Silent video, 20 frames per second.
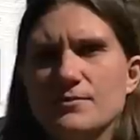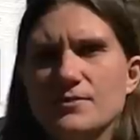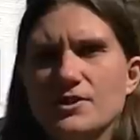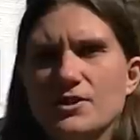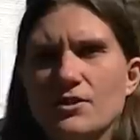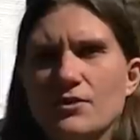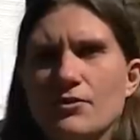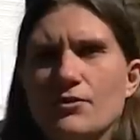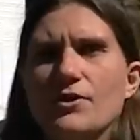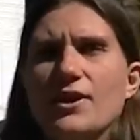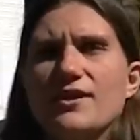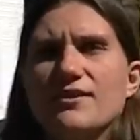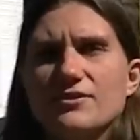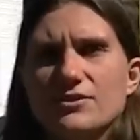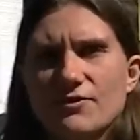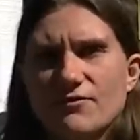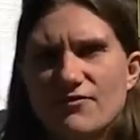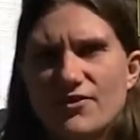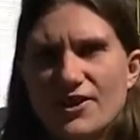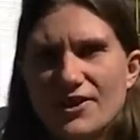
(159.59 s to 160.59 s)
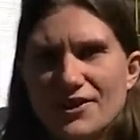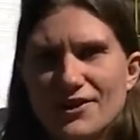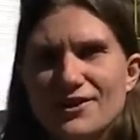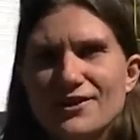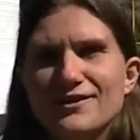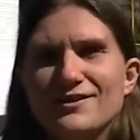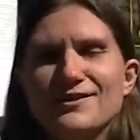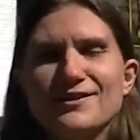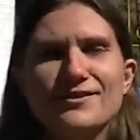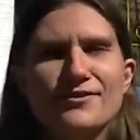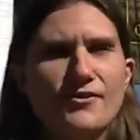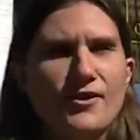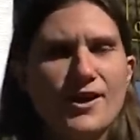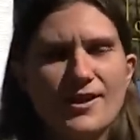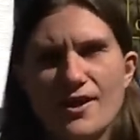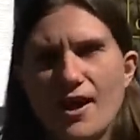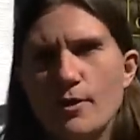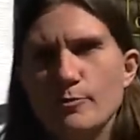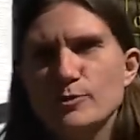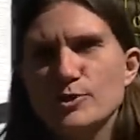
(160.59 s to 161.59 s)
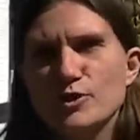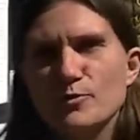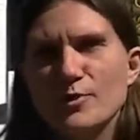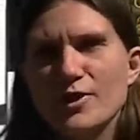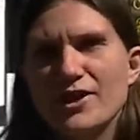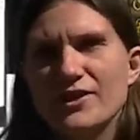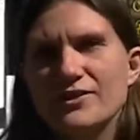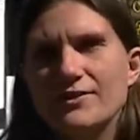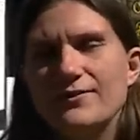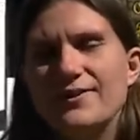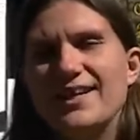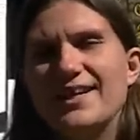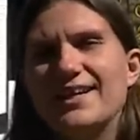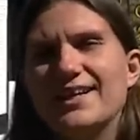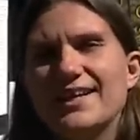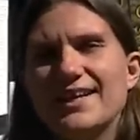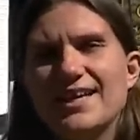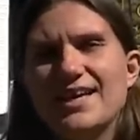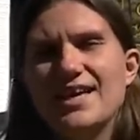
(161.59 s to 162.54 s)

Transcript: you know, okay, there's a fire and okay, help should be on the way.